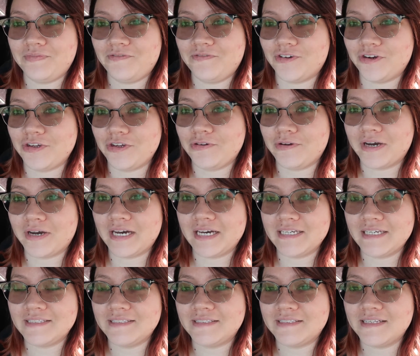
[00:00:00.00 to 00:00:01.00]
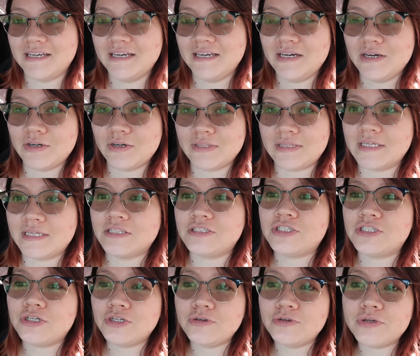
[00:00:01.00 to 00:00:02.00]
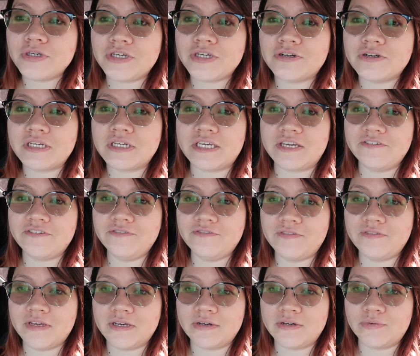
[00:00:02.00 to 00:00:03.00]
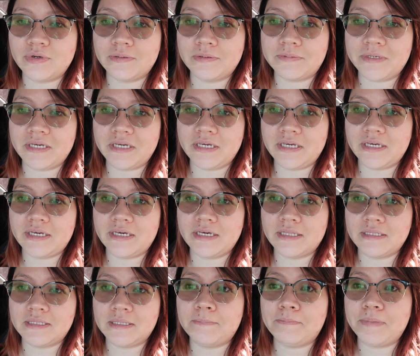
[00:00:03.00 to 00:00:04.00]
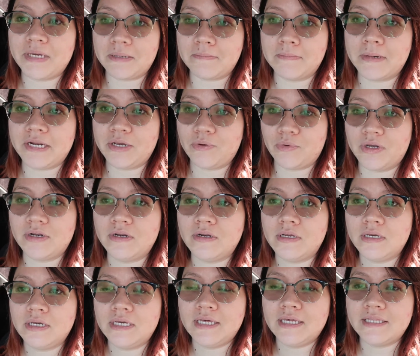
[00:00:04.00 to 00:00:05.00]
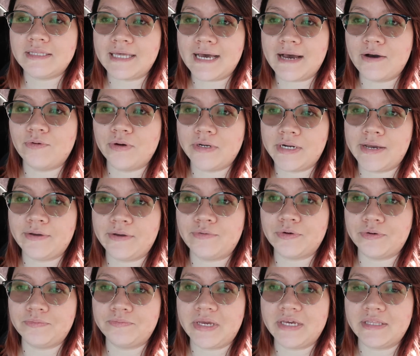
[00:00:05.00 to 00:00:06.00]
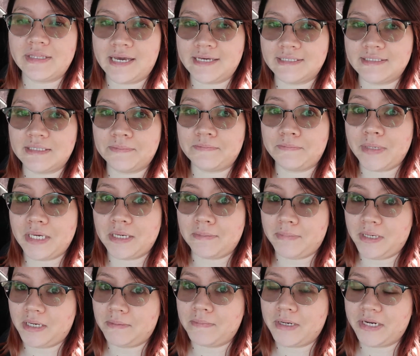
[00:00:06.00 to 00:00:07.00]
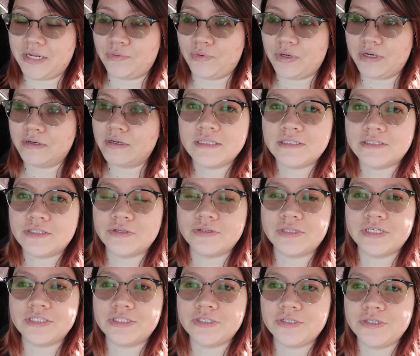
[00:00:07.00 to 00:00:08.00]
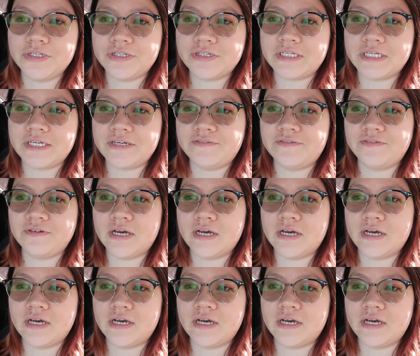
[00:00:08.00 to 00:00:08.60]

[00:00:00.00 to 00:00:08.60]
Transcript: for you guys. The two year gift will be the big money one. That one I will make as the big, big money one. So the two-year gift